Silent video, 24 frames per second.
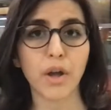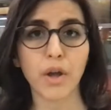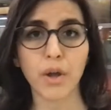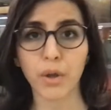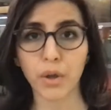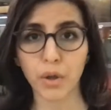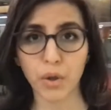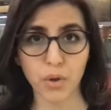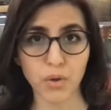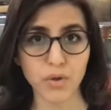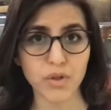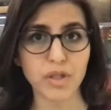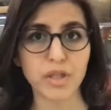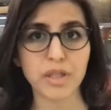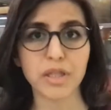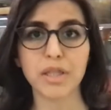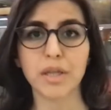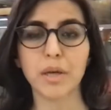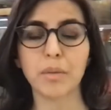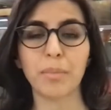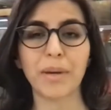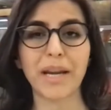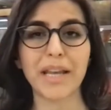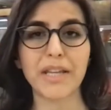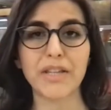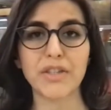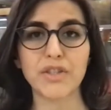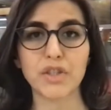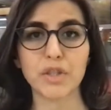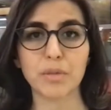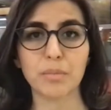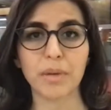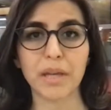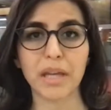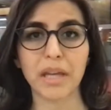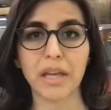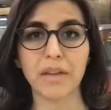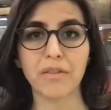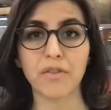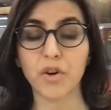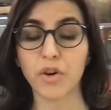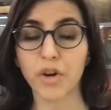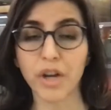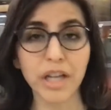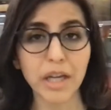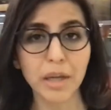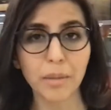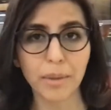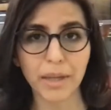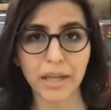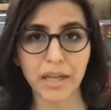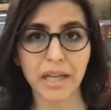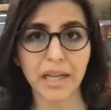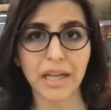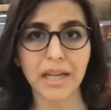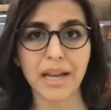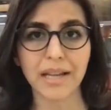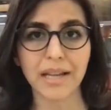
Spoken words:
a good place to be for anybody,